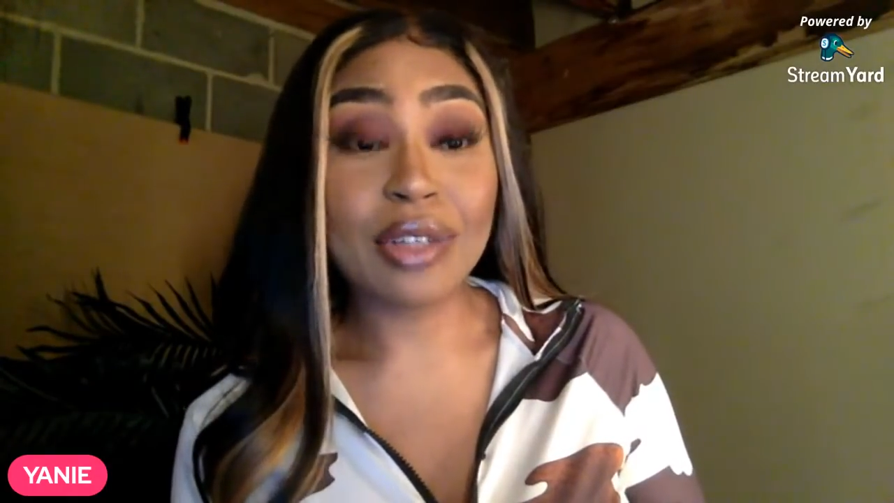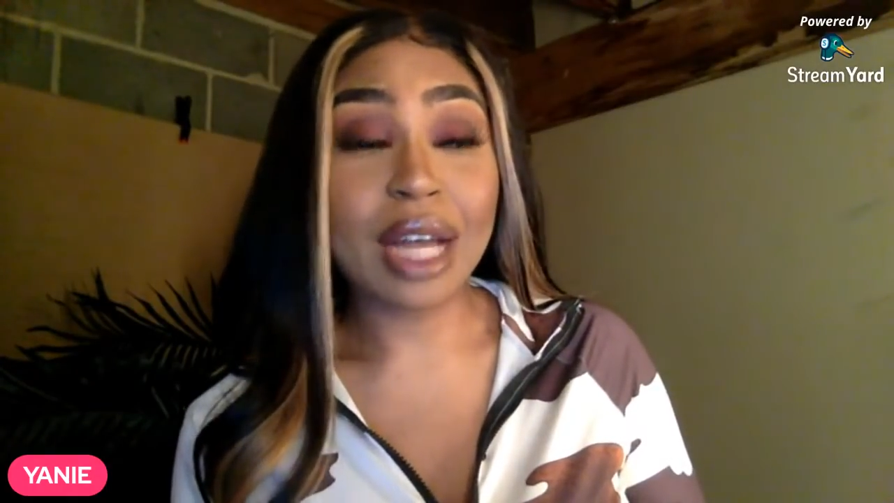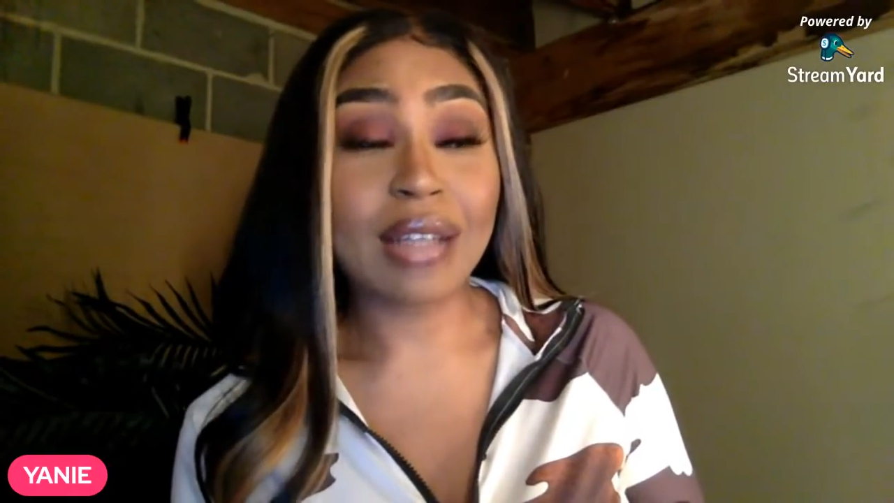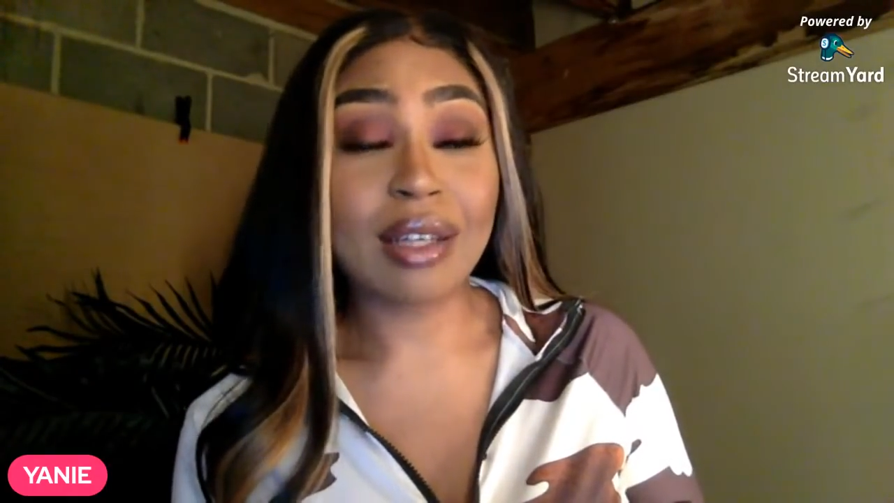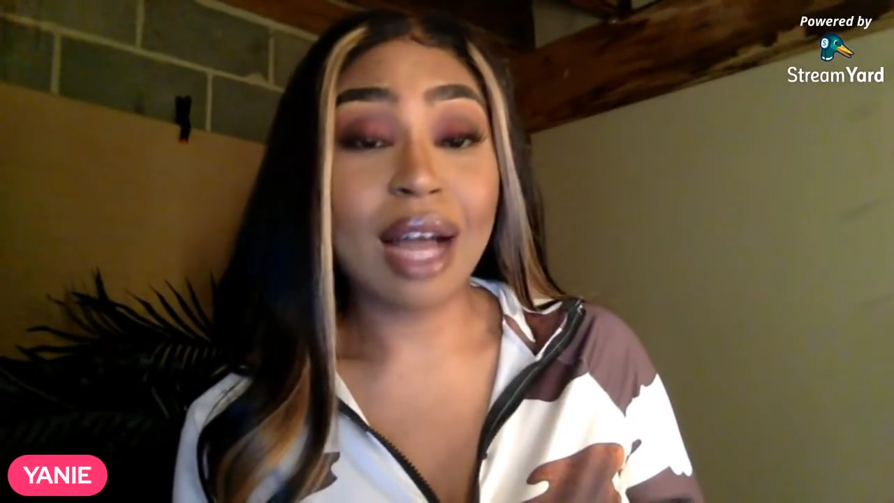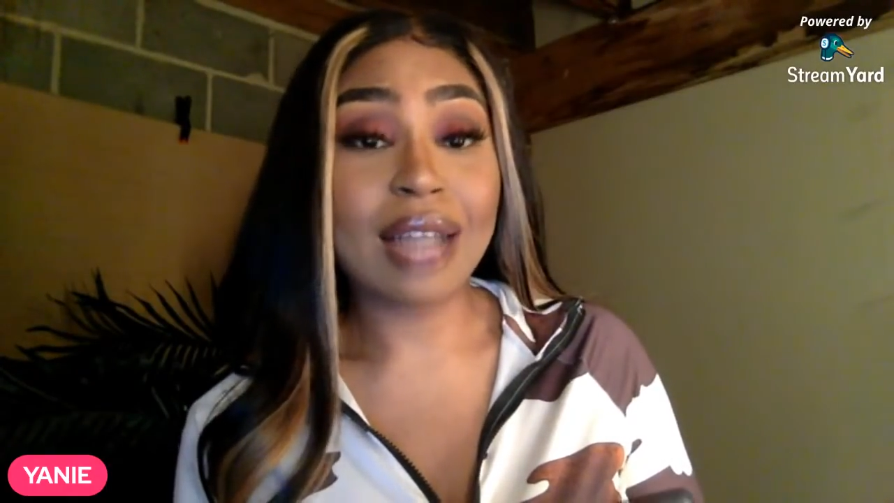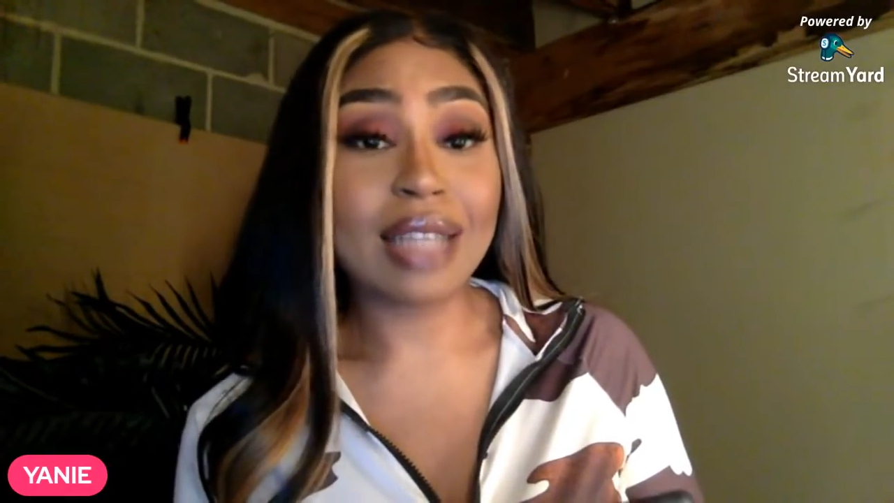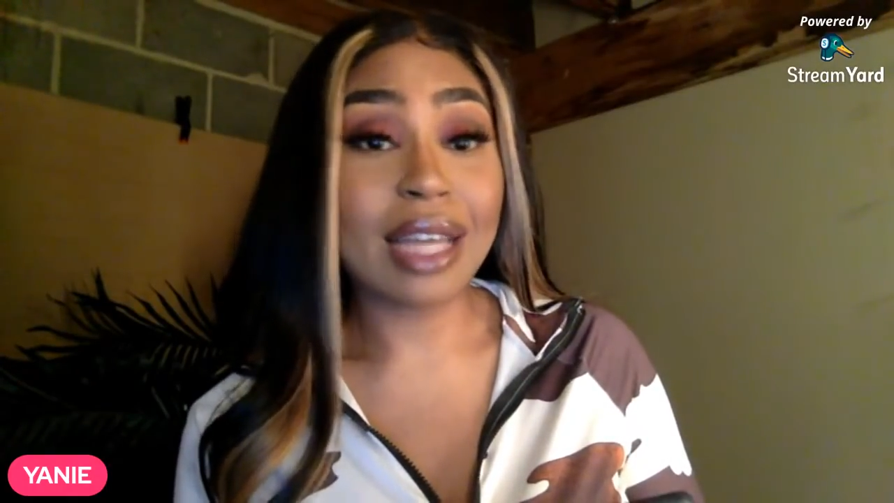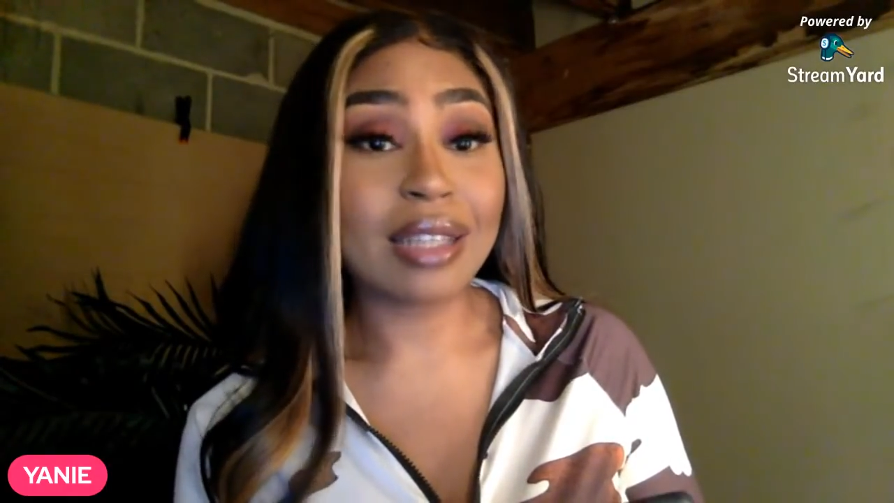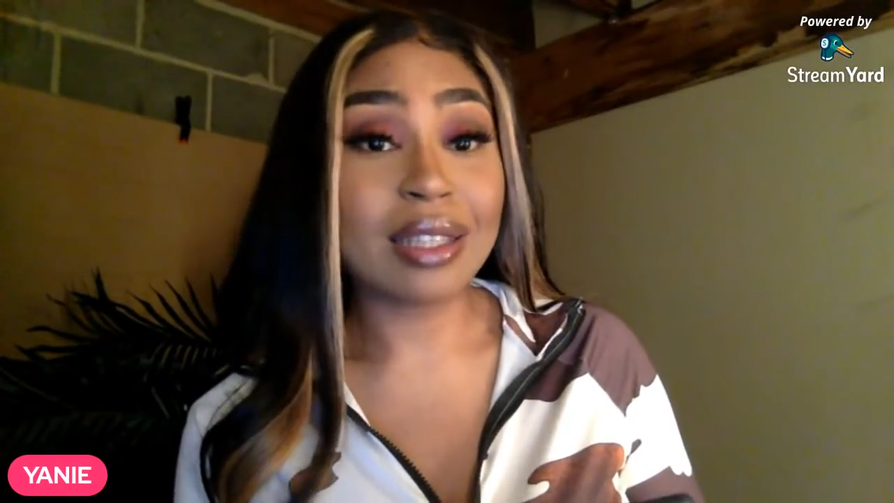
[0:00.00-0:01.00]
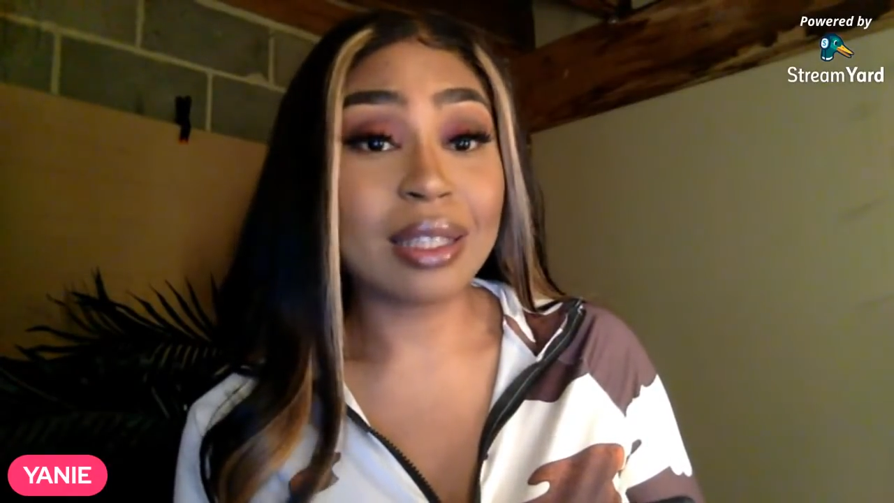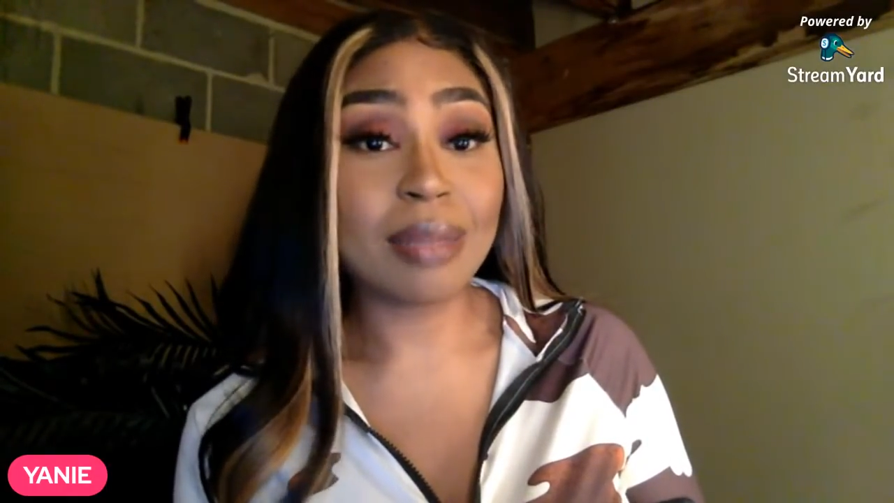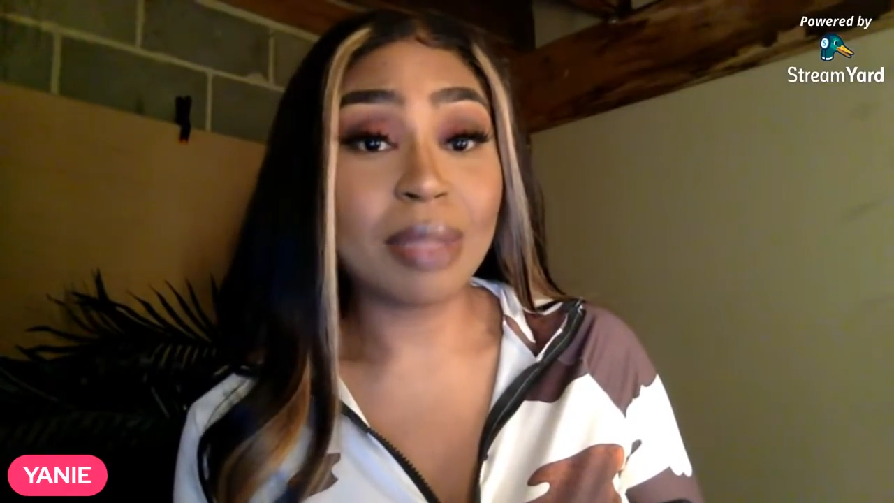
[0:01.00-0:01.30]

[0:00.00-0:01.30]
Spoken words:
you're not contacting some